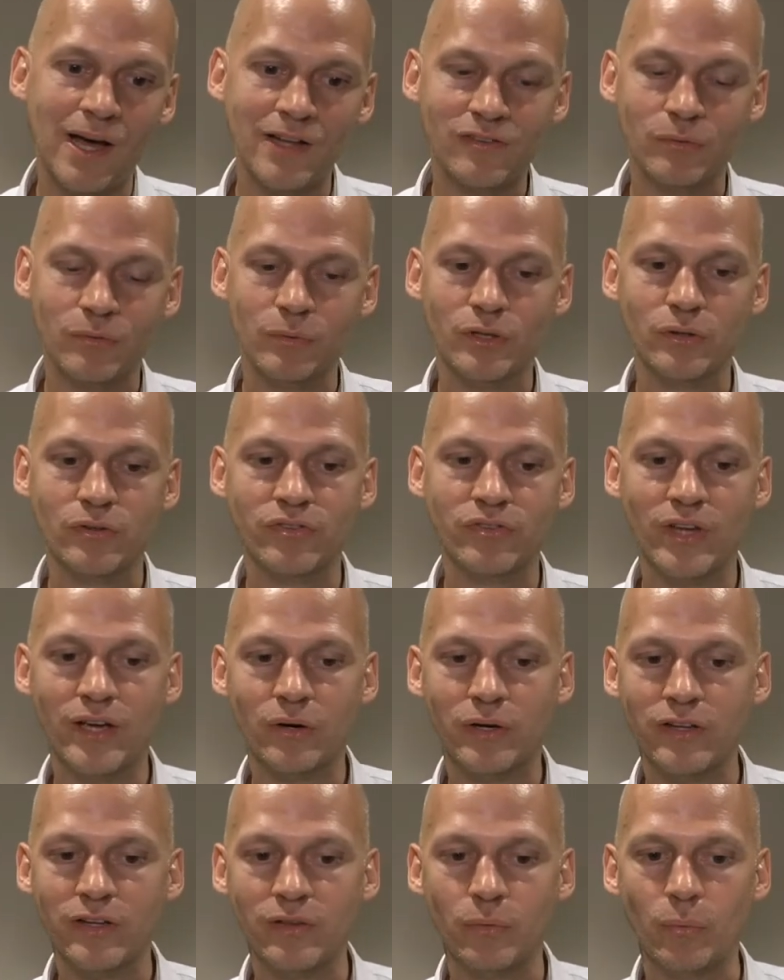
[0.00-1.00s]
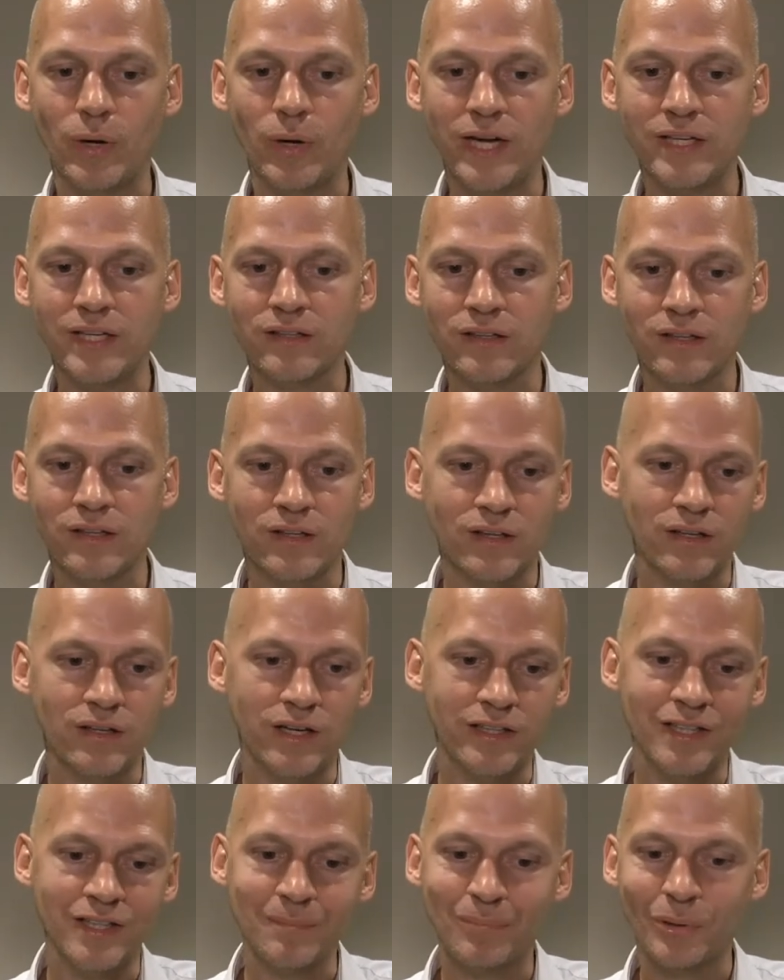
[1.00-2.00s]
So we could say, okay, the weight, I
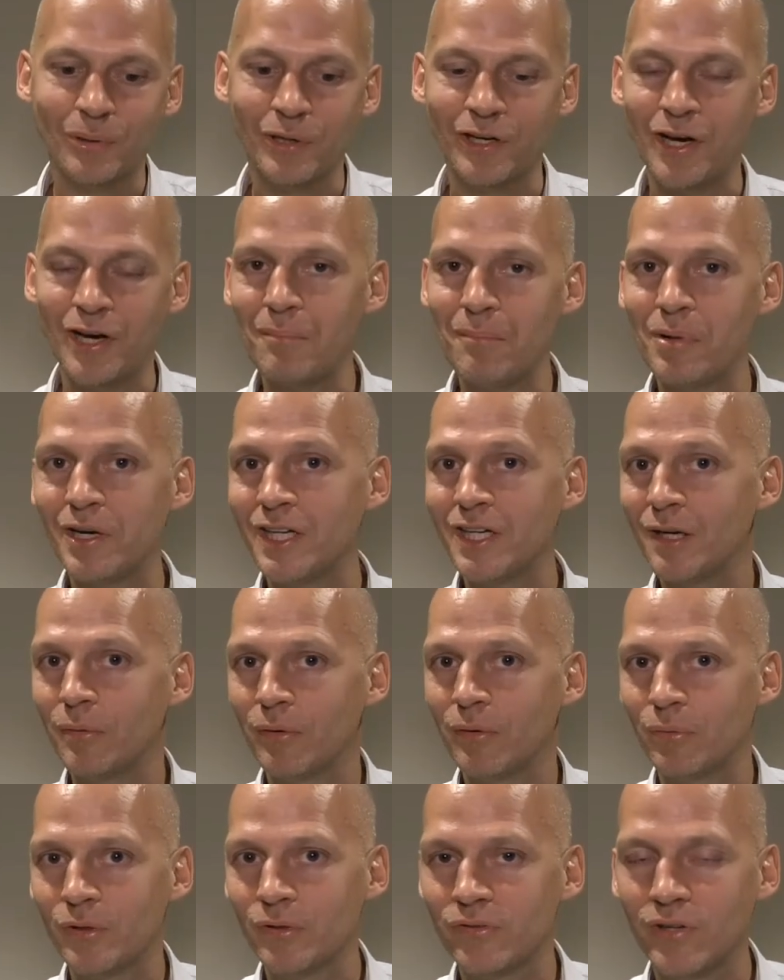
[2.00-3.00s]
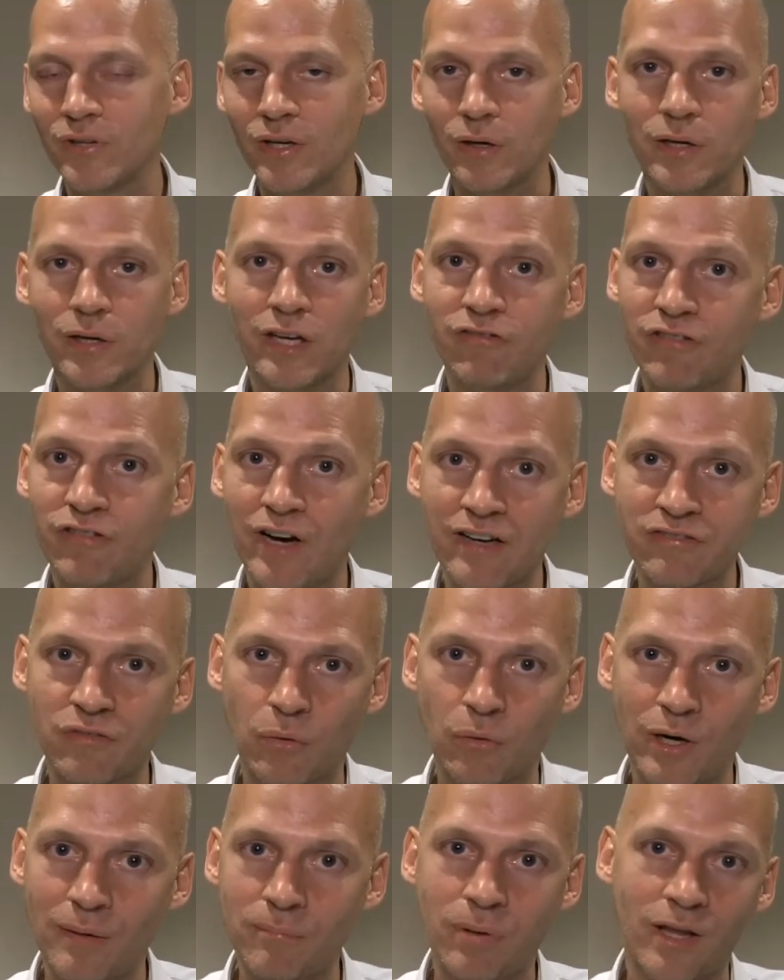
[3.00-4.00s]
didn't put a number here, but we could say, okay, 5
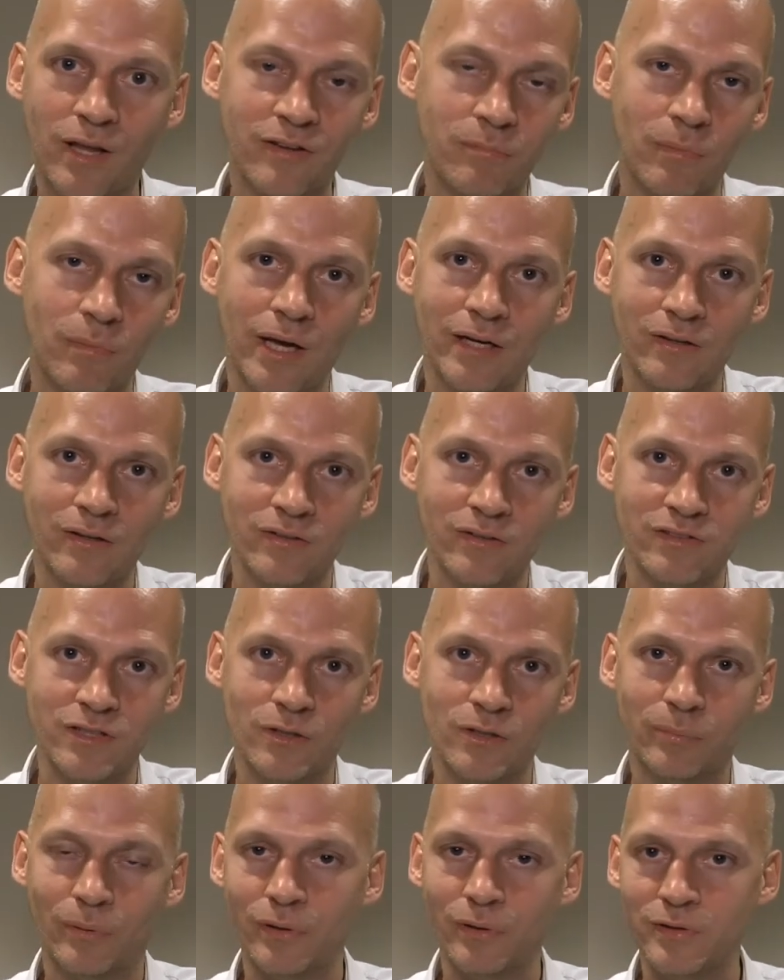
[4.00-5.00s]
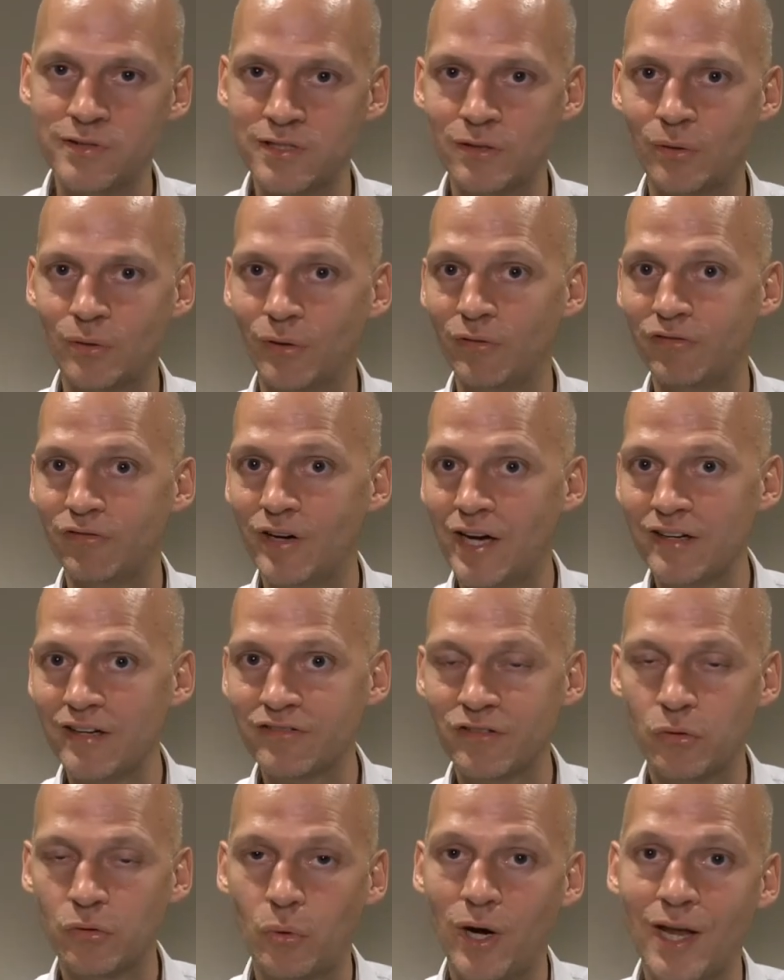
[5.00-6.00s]
grams plus minus 0.05
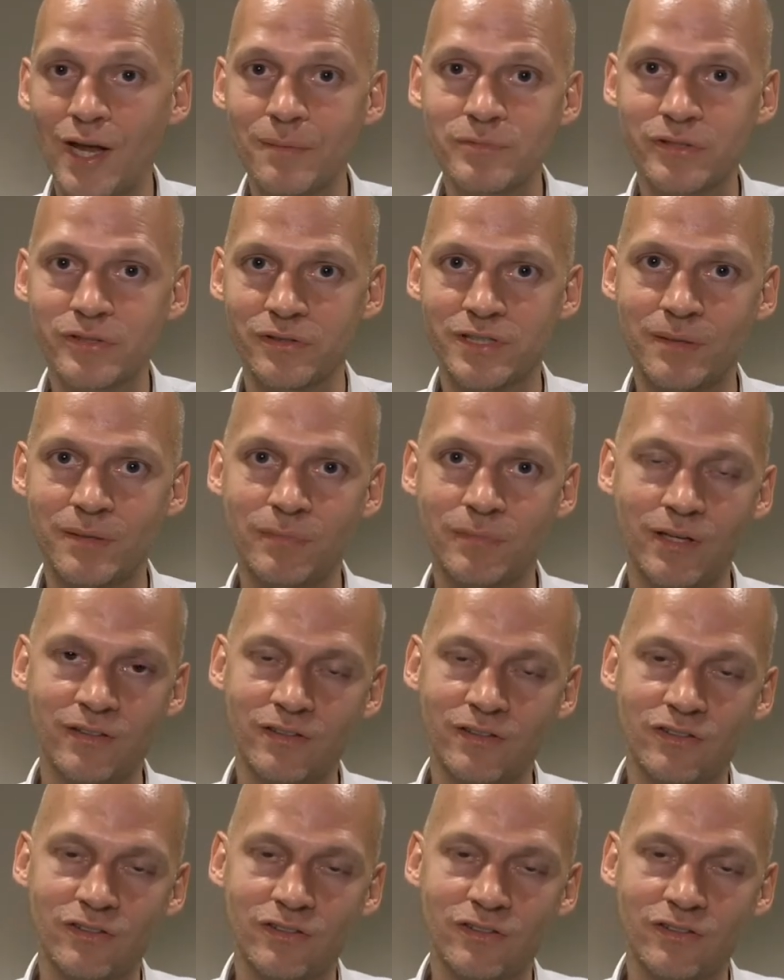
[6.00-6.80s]
grams or something like this.